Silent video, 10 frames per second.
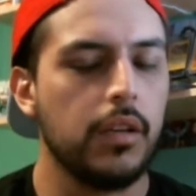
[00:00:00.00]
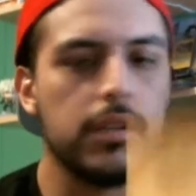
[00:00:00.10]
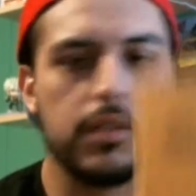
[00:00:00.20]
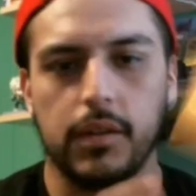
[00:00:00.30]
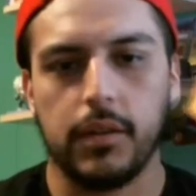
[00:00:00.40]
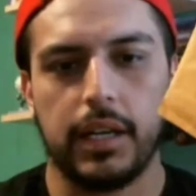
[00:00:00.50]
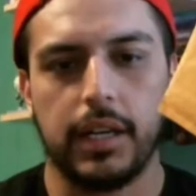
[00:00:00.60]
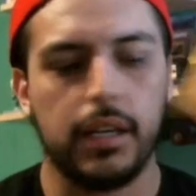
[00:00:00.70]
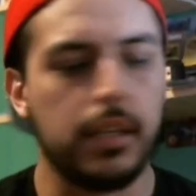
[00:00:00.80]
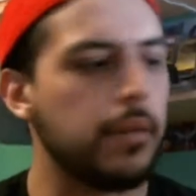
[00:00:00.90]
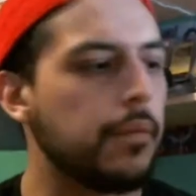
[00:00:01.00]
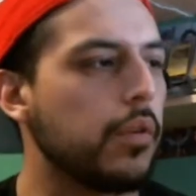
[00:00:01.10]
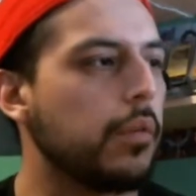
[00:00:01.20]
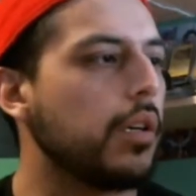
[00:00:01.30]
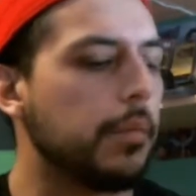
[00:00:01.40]
So I got him
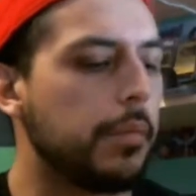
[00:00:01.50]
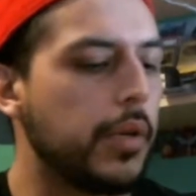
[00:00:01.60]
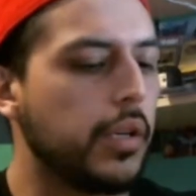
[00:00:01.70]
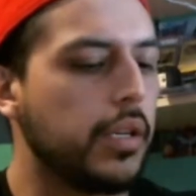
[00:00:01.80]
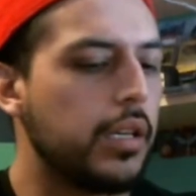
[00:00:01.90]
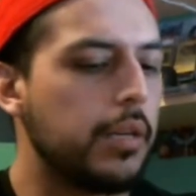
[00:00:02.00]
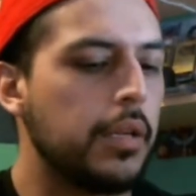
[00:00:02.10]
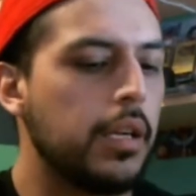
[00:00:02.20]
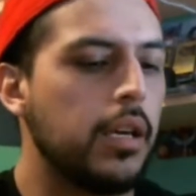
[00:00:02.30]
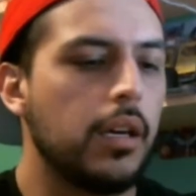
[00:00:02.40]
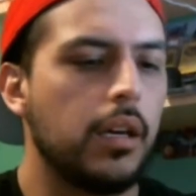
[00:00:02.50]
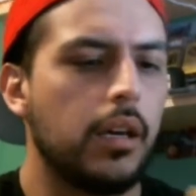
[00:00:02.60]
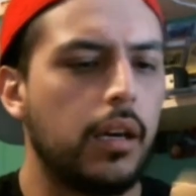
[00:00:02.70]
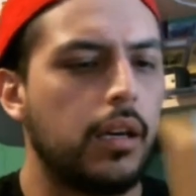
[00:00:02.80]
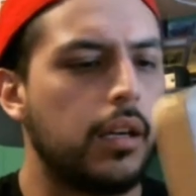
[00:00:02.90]
from uh, Pokedebt
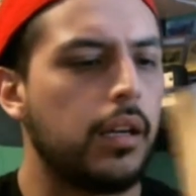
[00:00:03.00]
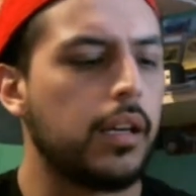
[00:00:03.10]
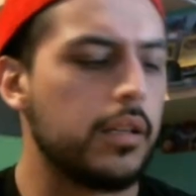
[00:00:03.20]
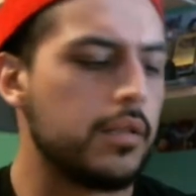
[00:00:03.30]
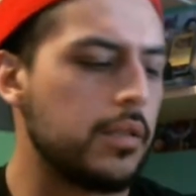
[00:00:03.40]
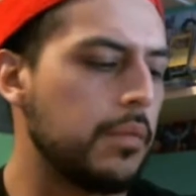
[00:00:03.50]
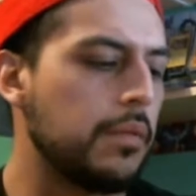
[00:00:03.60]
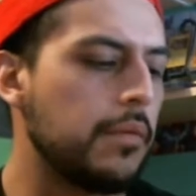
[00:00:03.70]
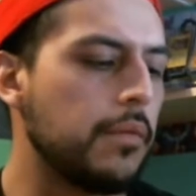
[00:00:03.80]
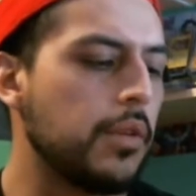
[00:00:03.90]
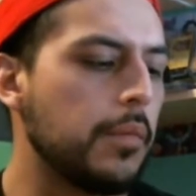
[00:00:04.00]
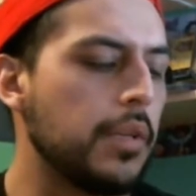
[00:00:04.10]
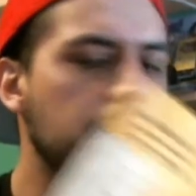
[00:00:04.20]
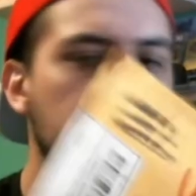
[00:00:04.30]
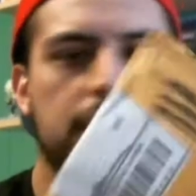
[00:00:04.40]
and I got something from
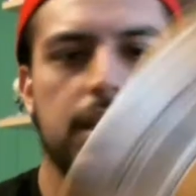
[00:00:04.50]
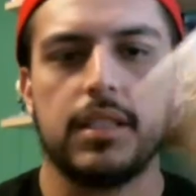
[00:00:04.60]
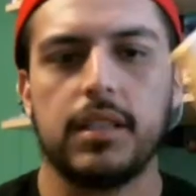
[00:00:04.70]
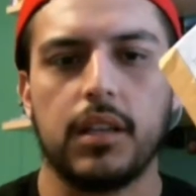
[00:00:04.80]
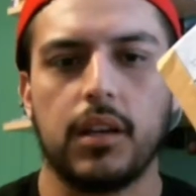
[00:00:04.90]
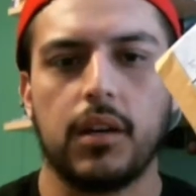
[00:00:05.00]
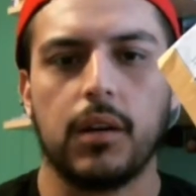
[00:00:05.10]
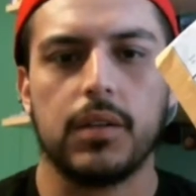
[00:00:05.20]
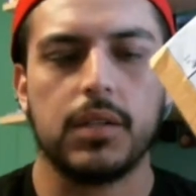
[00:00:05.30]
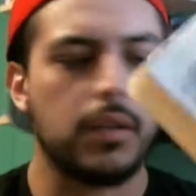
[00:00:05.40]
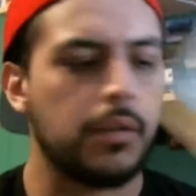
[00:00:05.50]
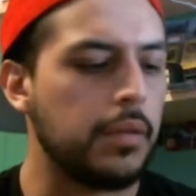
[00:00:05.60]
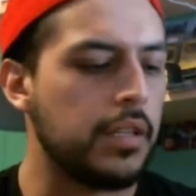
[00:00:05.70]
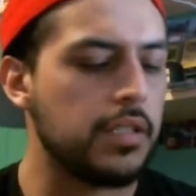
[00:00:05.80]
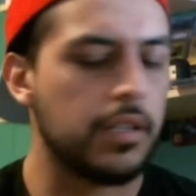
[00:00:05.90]
uh, DC Cards on
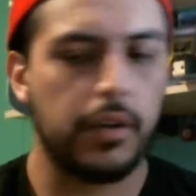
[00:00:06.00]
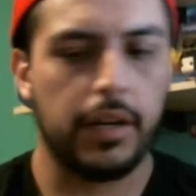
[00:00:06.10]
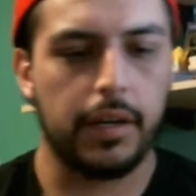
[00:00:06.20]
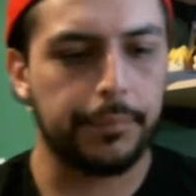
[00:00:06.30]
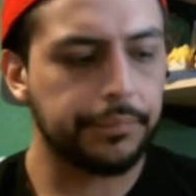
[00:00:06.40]
Instagram.